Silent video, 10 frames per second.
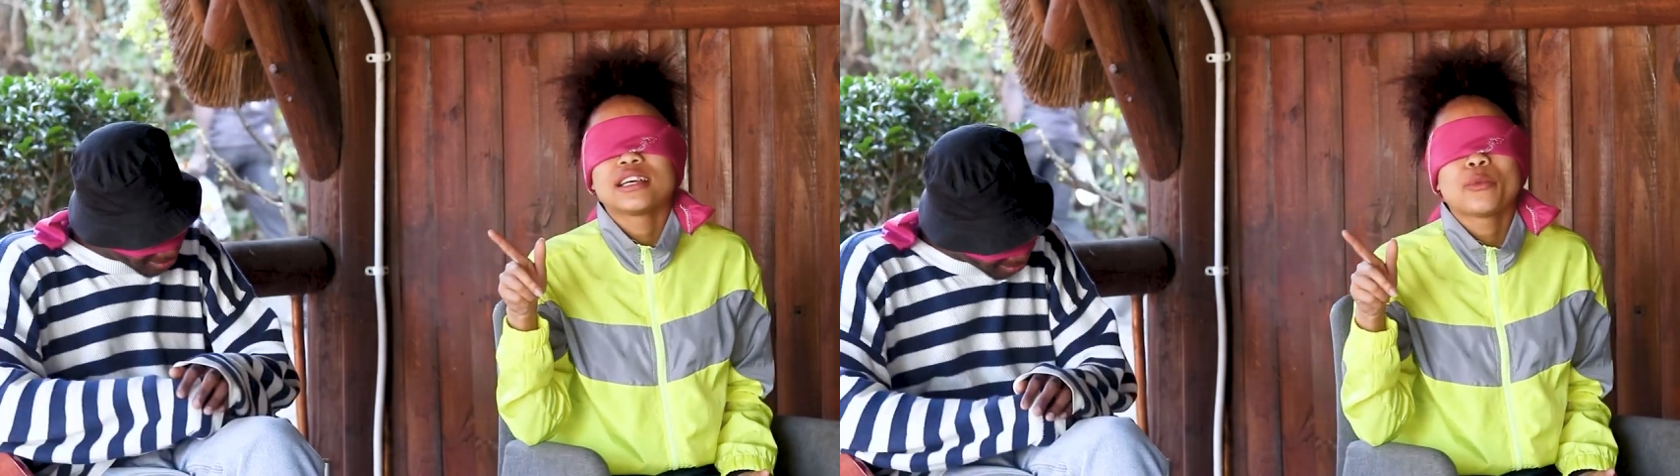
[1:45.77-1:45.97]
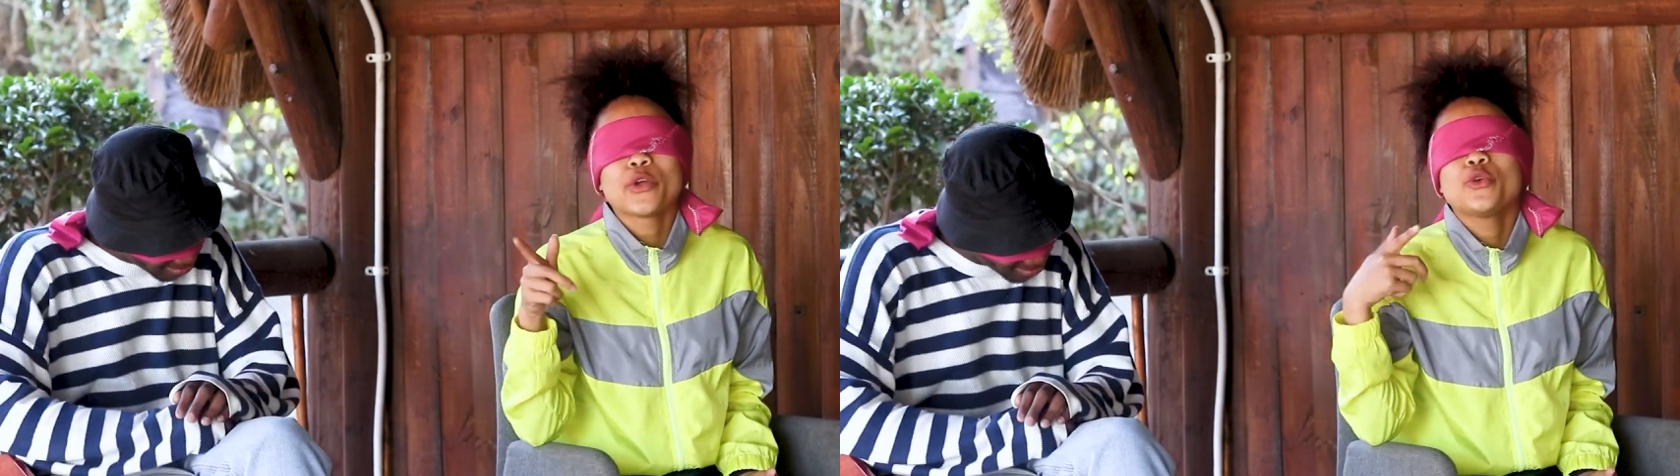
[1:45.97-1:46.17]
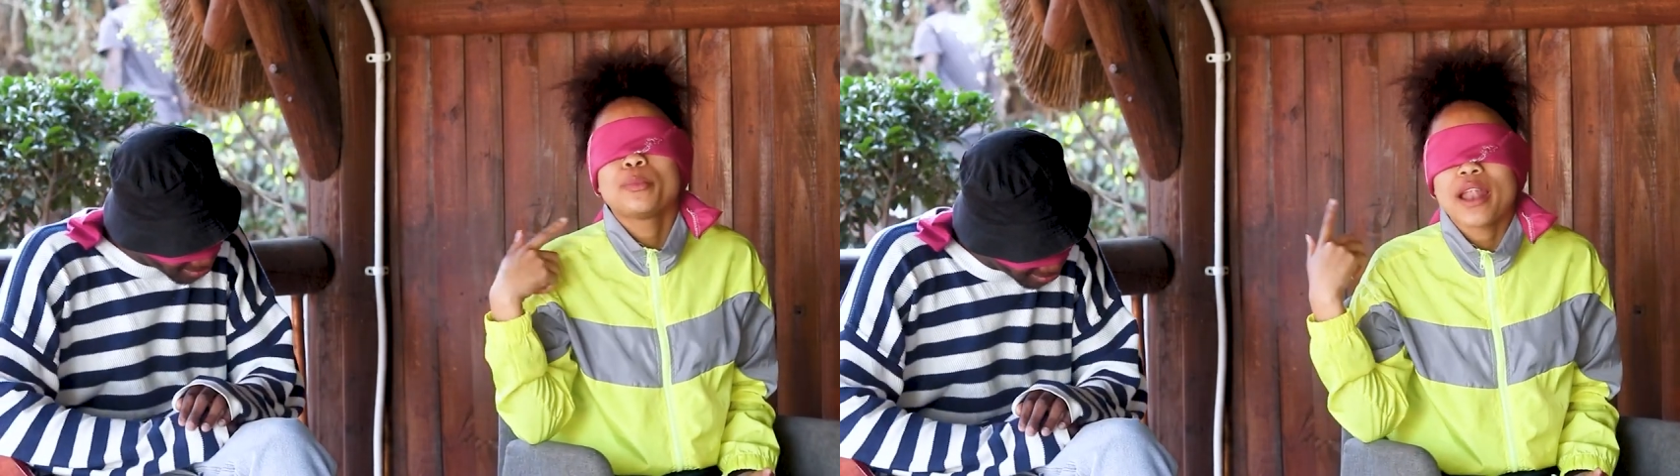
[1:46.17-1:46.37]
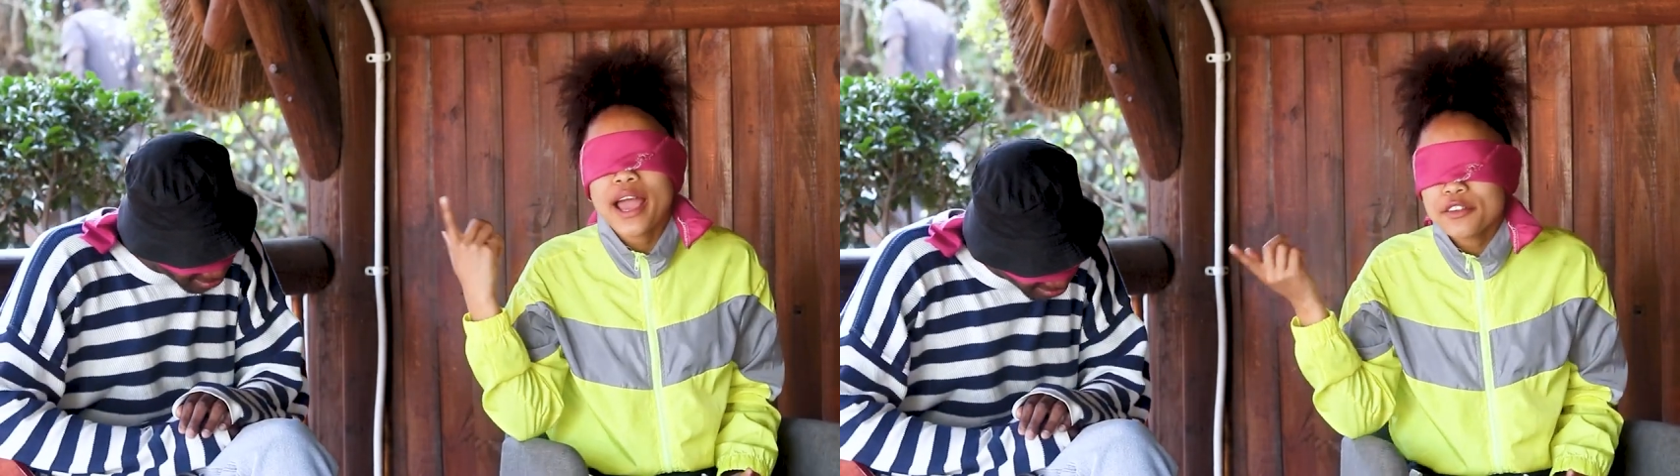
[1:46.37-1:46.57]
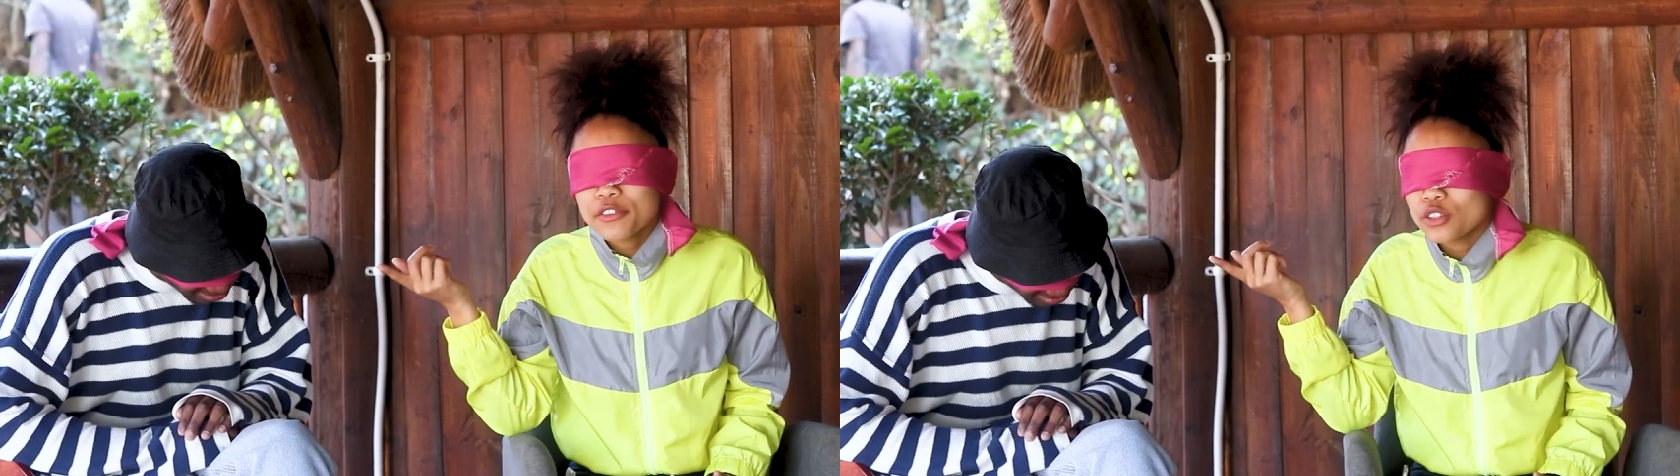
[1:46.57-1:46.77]
when you're
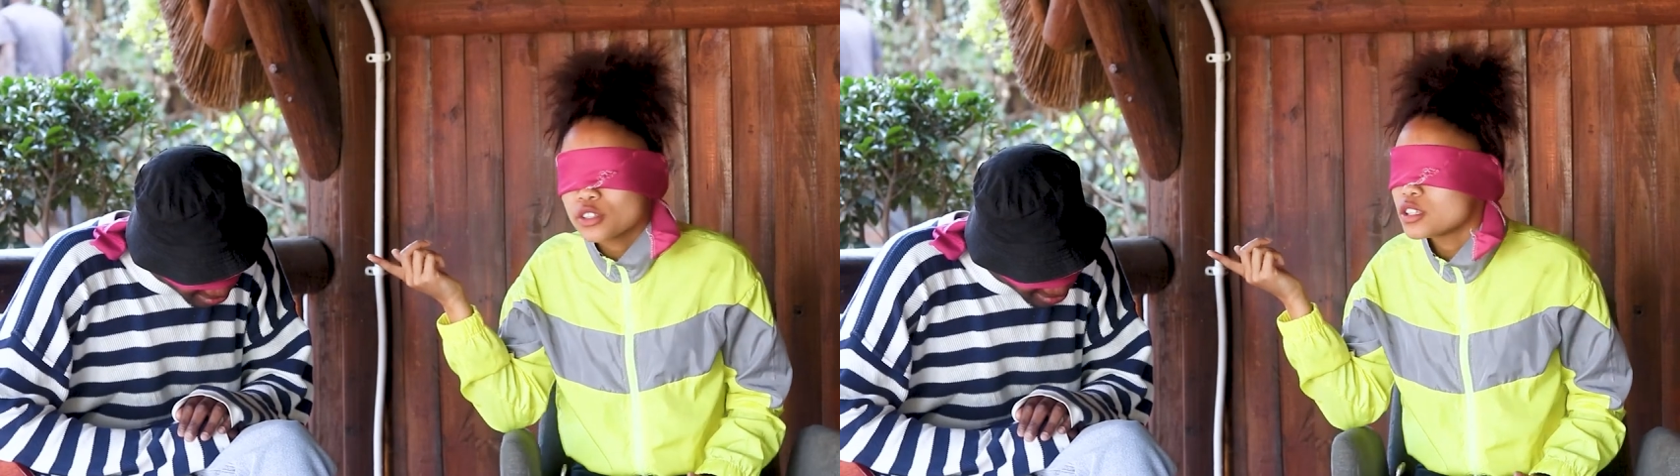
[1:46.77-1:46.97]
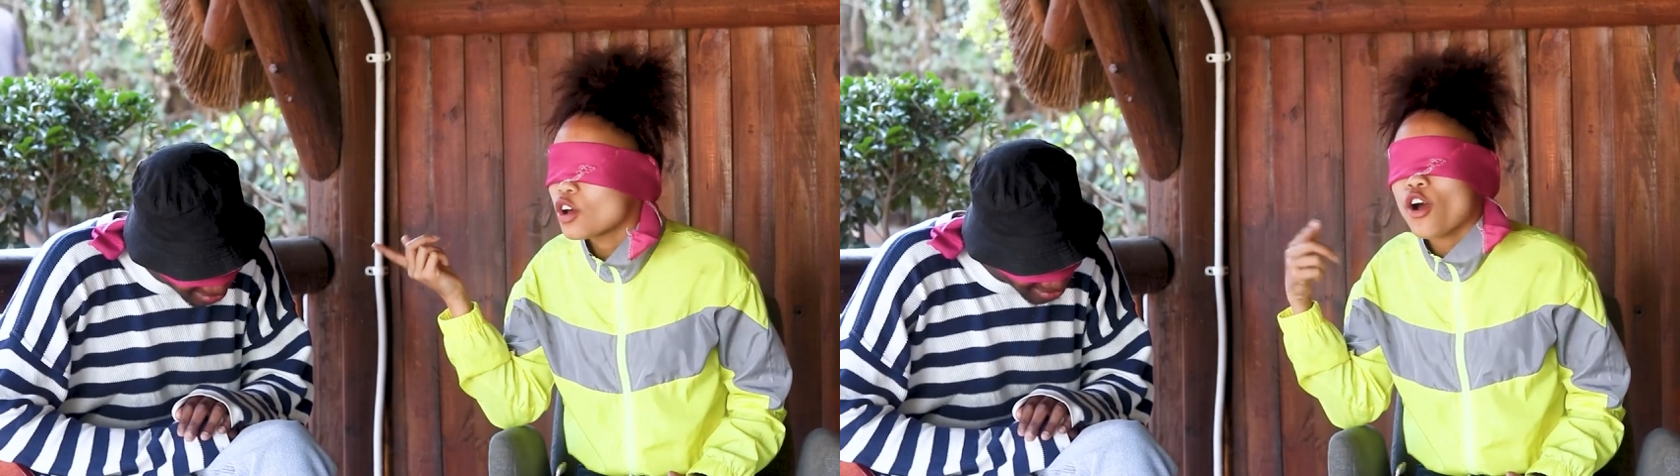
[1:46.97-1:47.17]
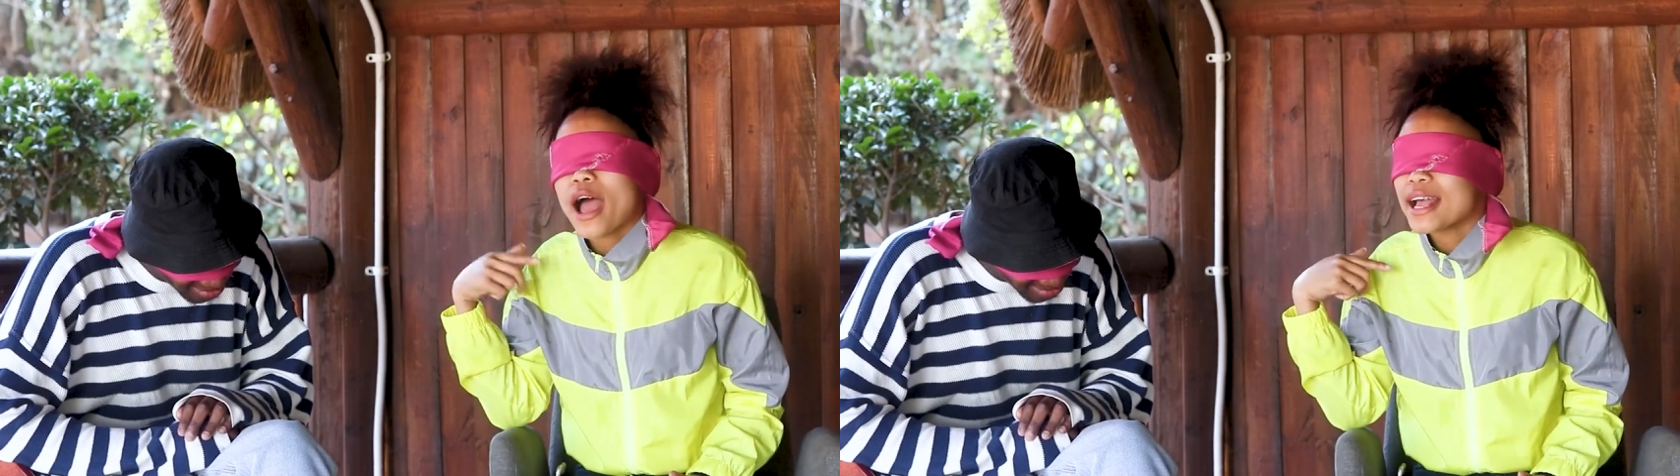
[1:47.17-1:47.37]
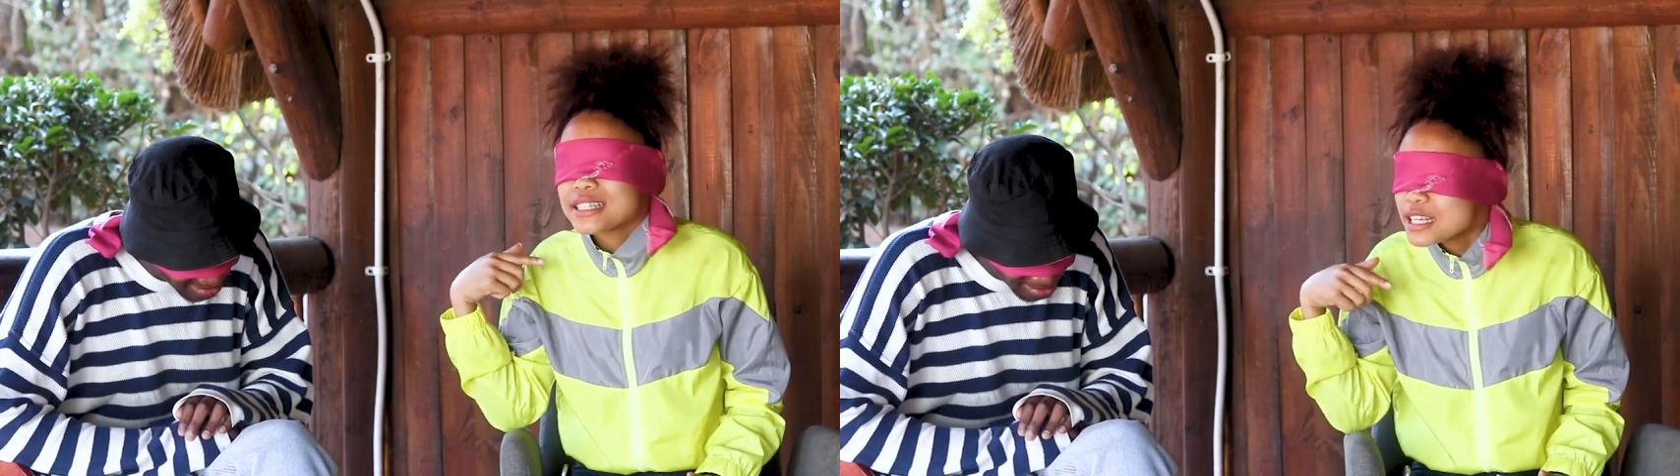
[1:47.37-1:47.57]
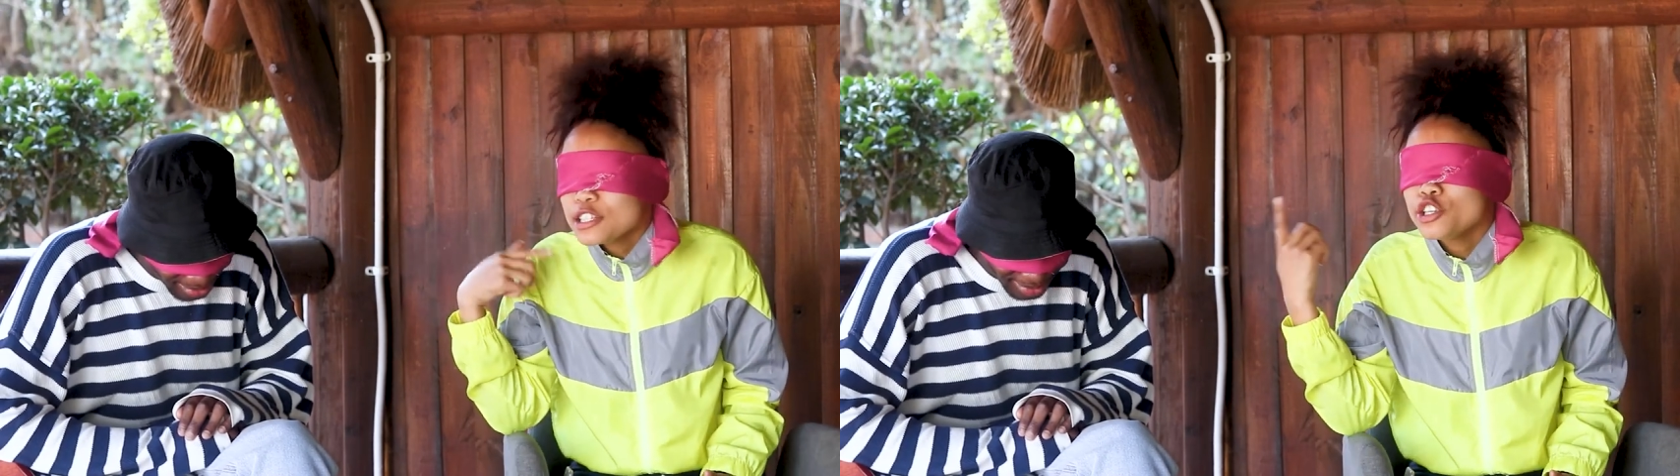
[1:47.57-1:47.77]
blindfolded? I
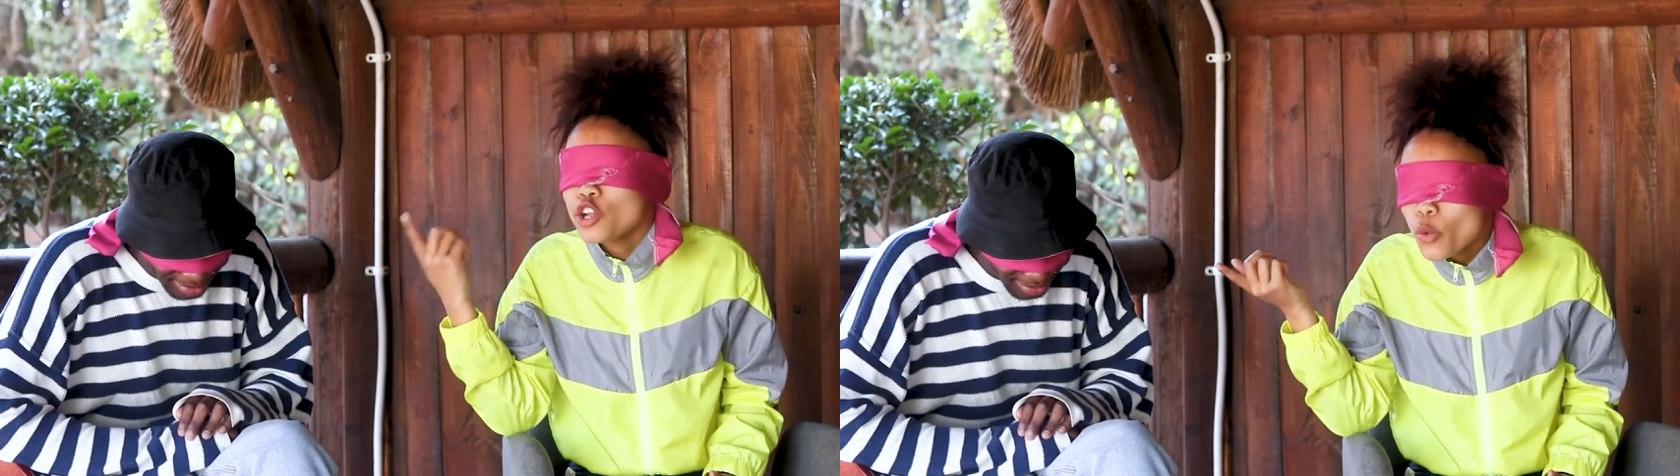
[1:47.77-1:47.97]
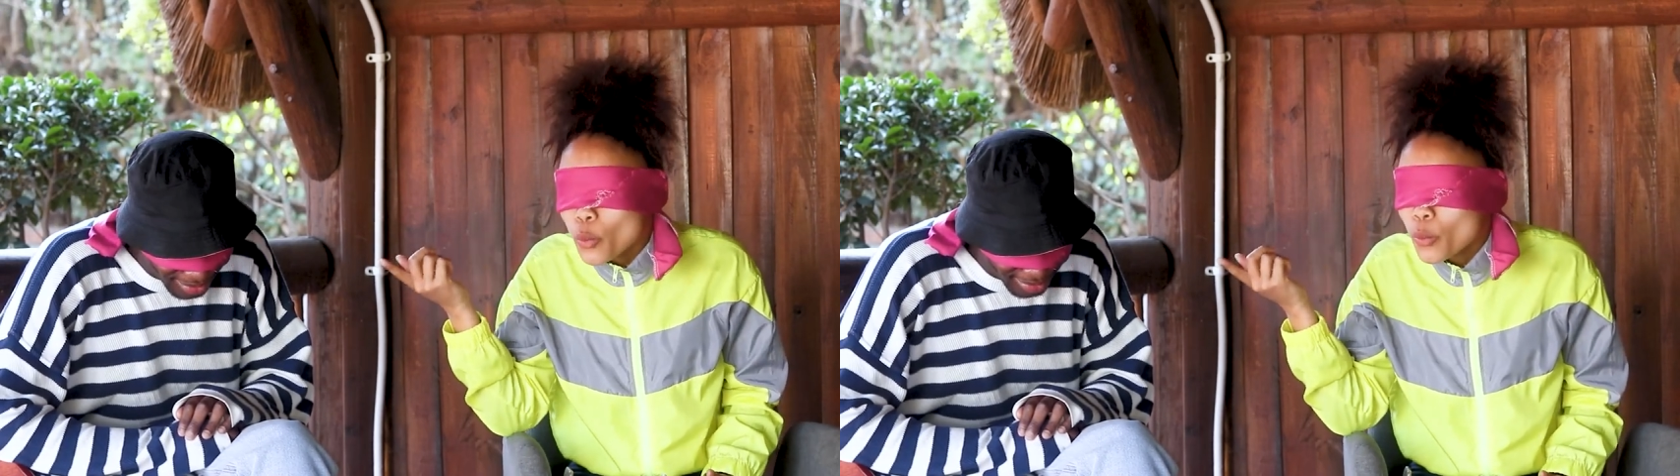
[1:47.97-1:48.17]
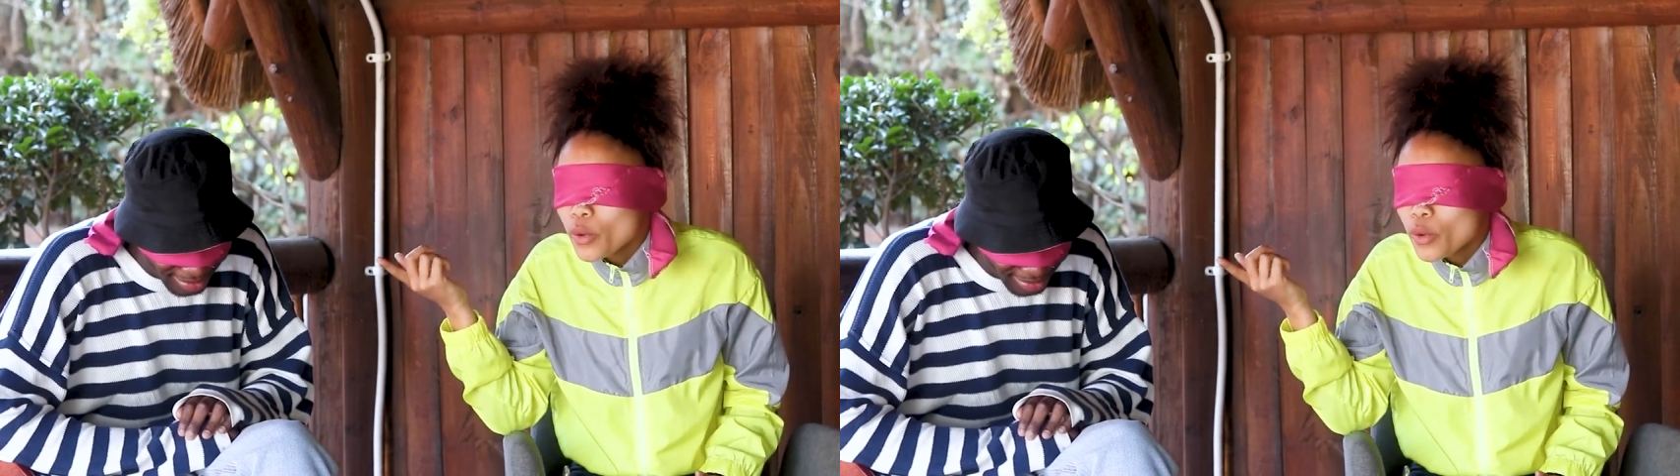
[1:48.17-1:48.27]
said no.